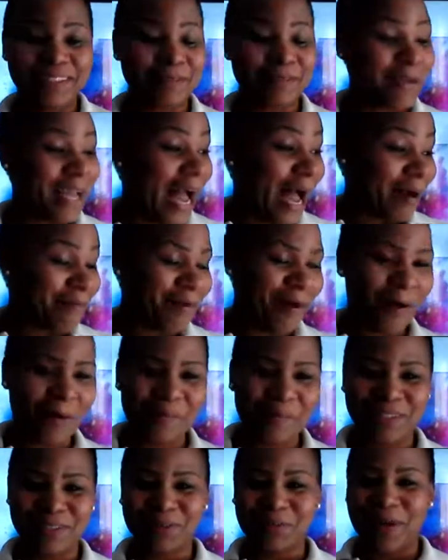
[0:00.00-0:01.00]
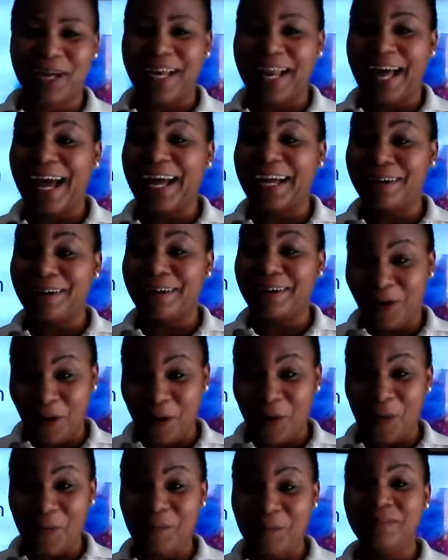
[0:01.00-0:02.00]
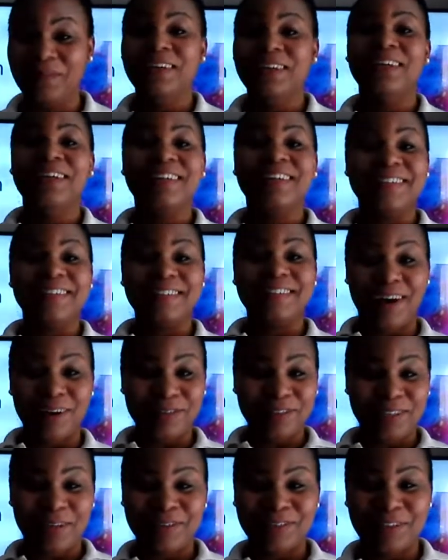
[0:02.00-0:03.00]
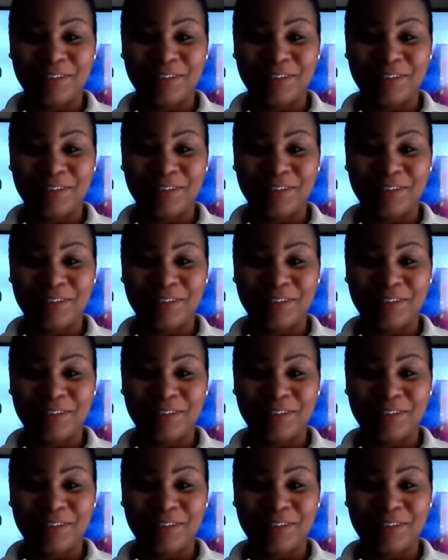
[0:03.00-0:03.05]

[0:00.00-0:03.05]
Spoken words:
to be. I'm home as well. I am home, downtown